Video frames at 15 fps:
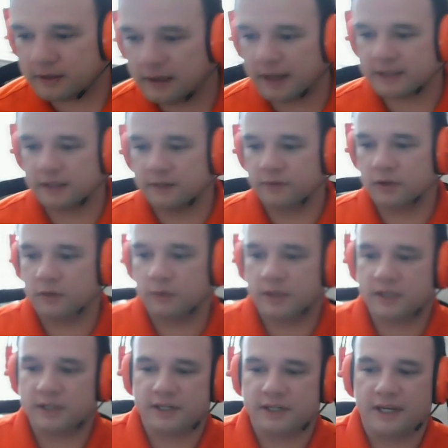ask a few
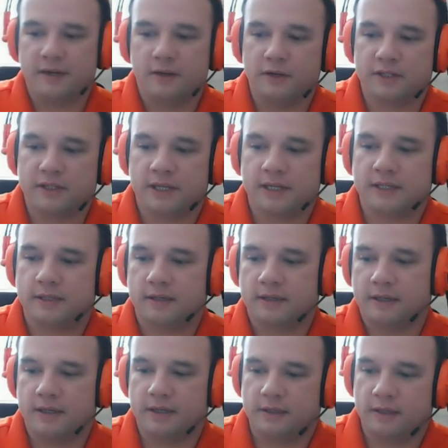questions. I noticed that,
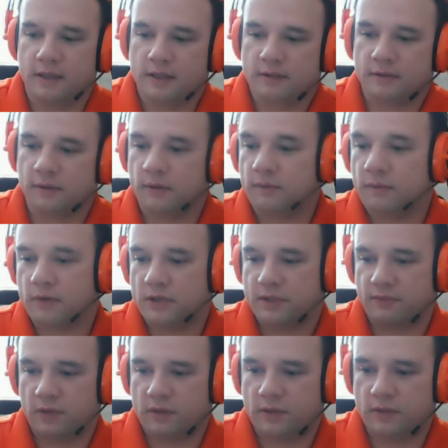well, first
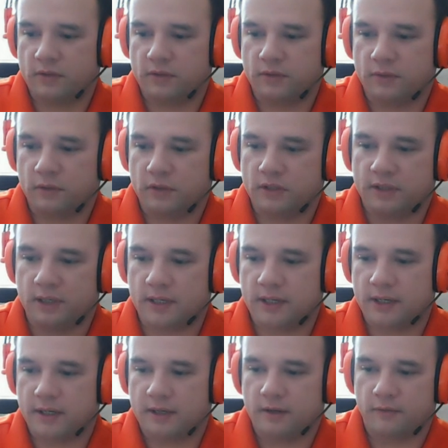of all, you studied
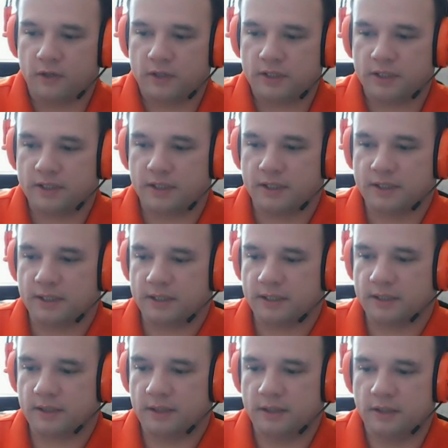at University of Sussex
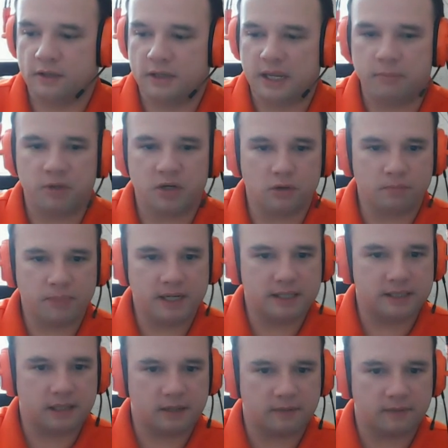in UK, but you're
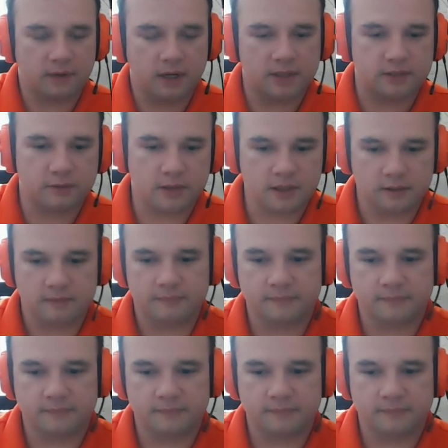based out of France, right?